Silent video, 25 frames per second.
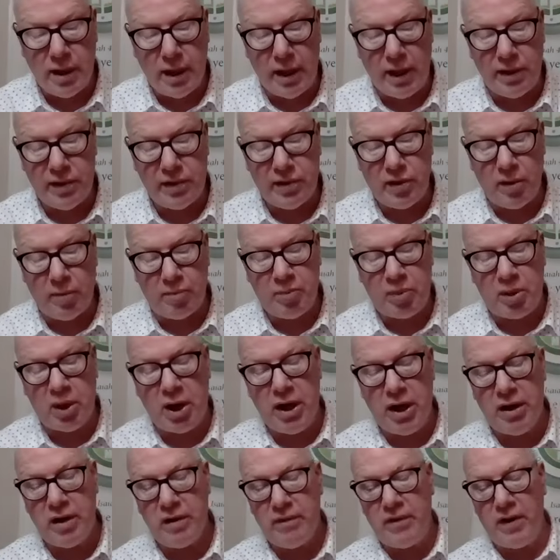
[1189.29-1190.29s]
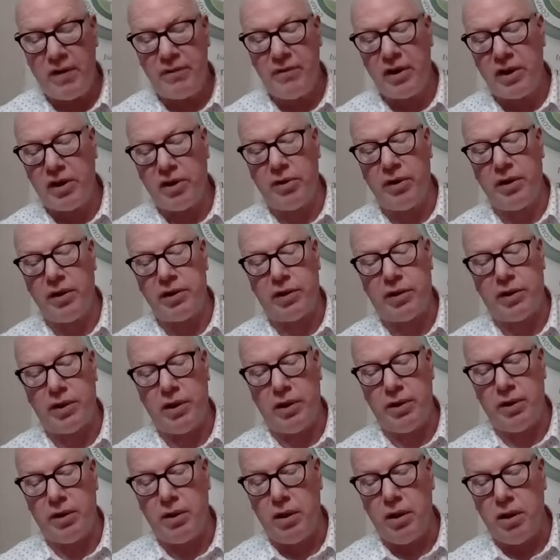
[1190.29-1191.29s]
It is the prayer of every
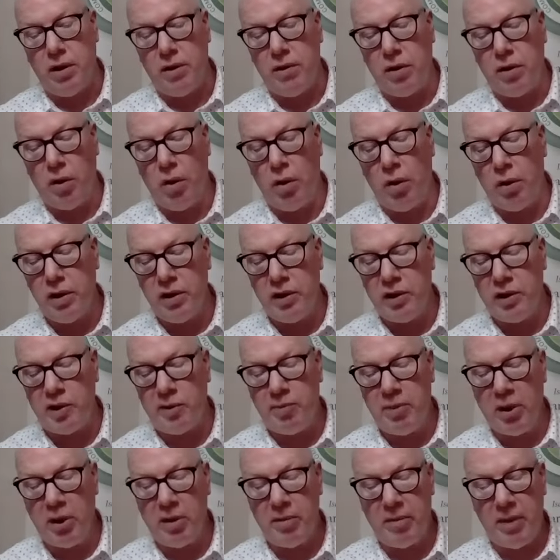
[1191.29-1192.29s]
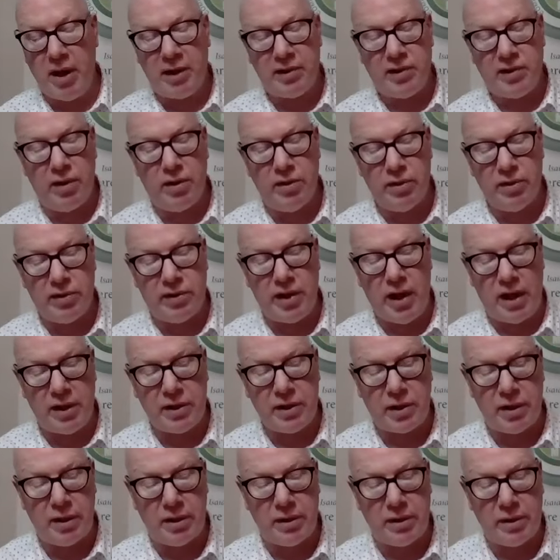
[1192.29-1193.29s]
Christian. The Holy Spirit makes
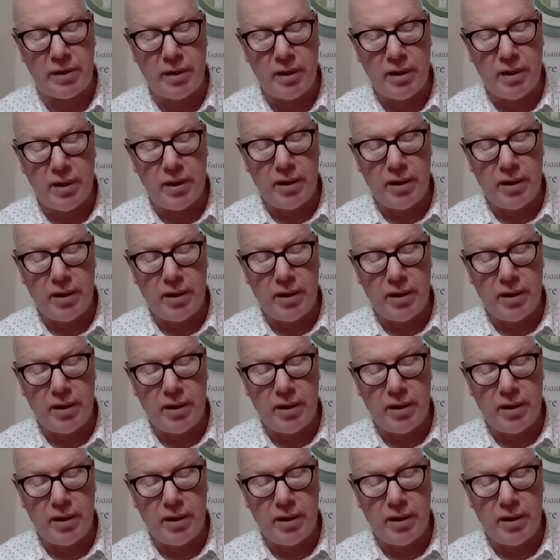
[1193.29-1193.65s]
intercession,